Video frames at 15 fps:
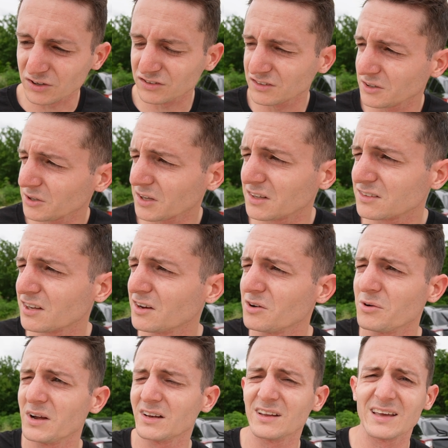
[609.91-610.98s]
still
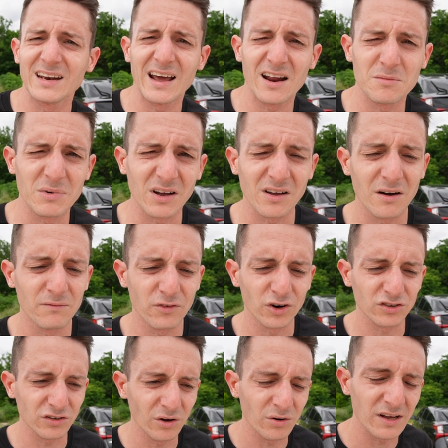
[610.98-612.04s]
continuing to get out of my
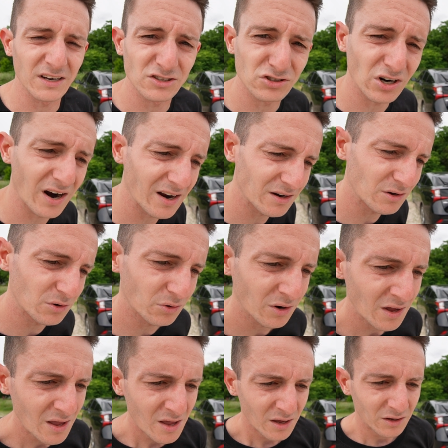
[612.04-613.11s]
comfort zone and try new,
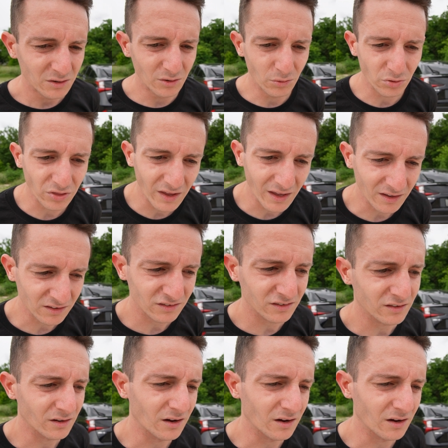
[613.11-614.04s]
new things.